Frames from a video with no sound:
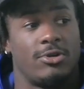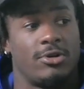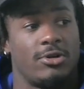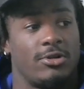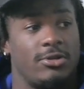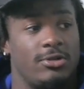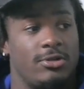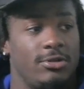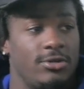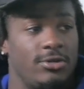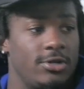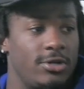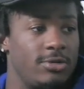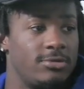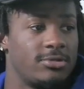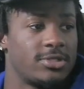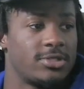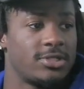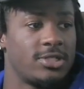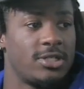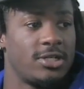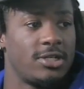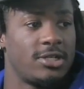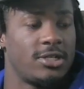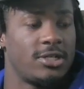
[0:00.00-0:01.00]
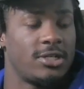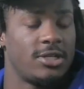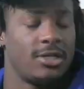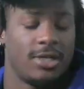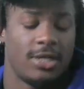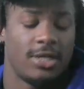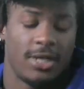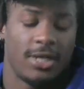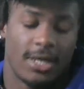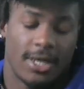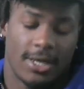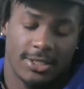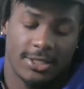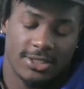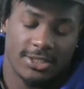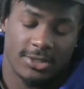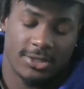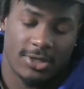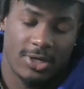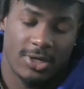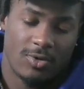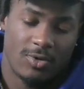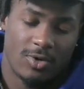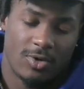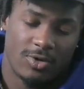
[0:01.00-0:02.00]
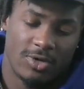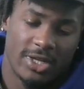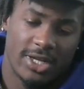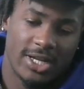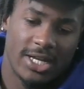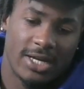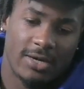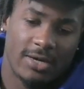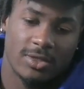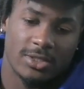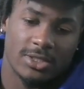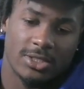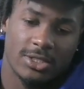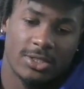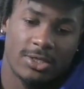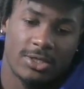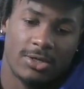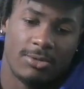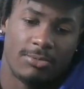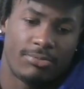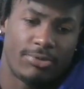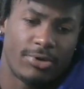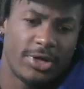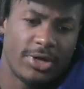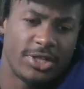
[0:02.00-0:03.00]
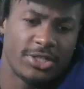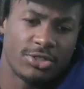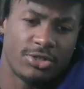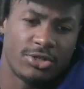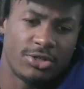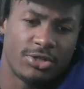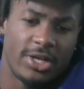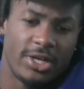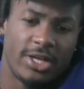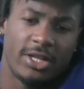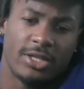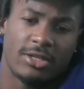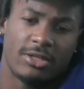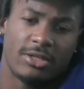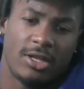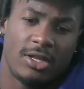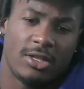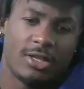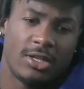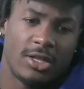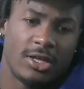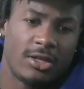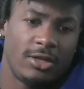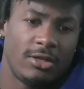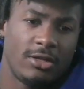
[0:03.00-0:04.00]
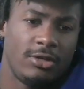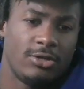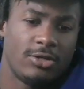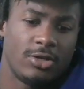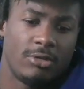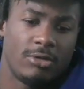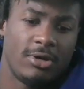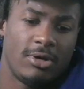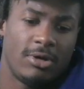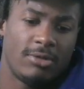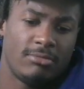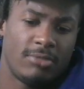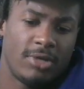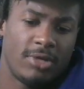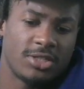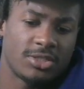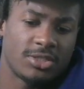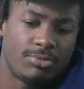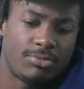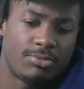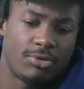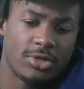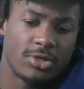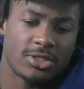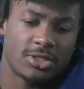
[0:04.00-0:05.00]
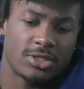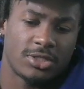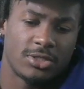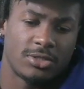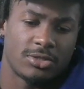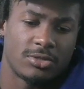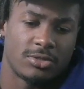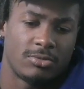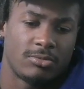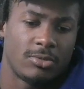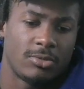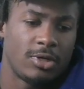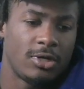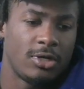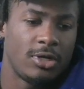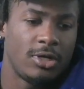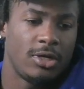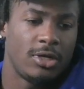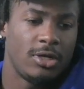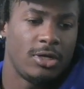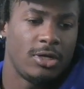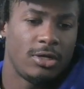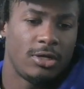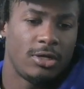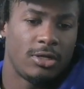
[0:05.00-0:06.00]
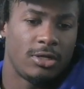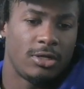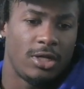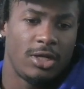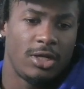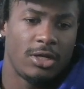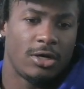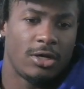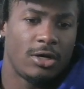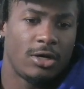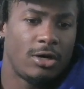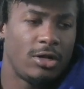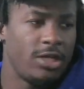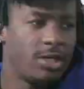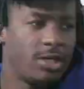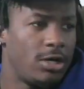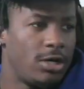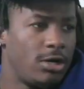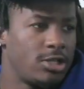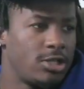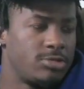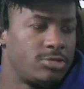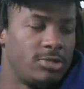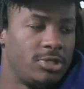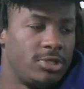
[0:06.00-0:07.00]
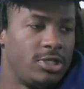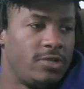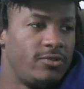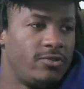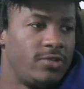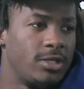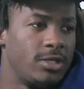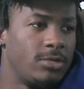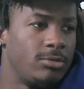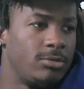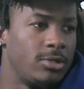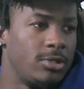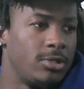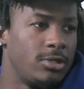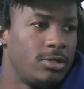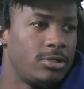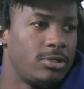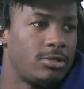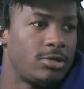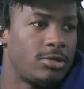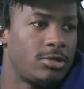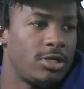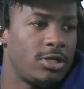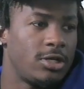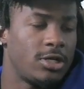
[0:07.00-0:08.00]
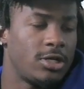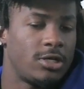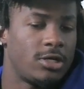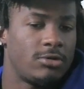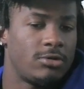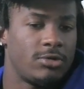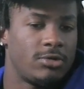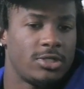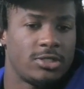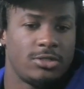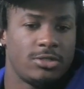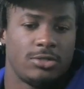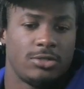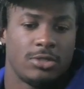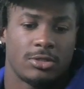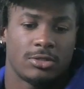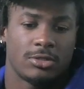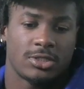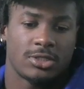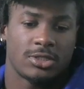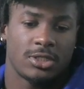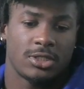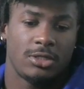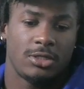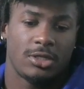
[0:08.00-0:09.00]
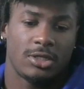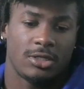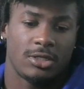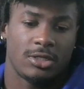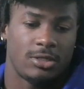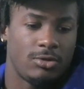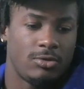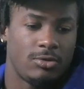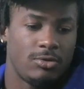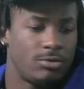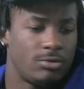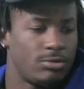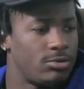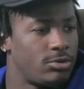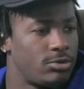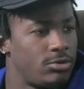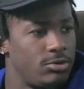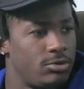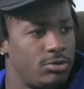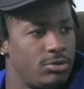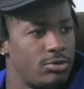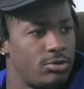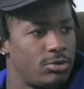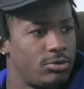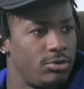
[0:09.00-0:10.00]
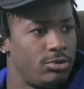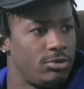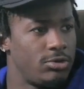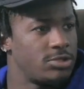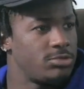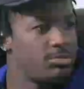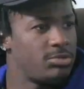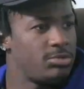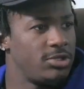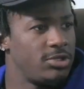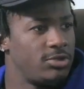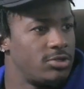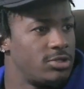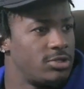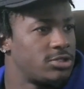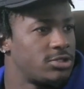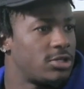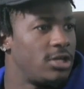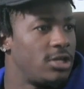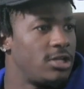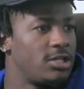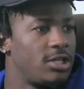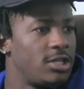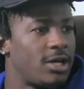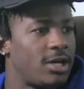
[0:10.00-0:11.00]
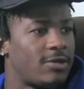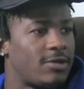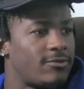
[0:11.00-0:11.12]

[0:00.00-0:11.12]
You know what I'm saying? Yeah. So it wasn't that I was um pressured or anything. Like, you know, my, my support system, they all they always believed in me. You know, they always, you know, say, Yeah, you you know, you just been doing this all your life.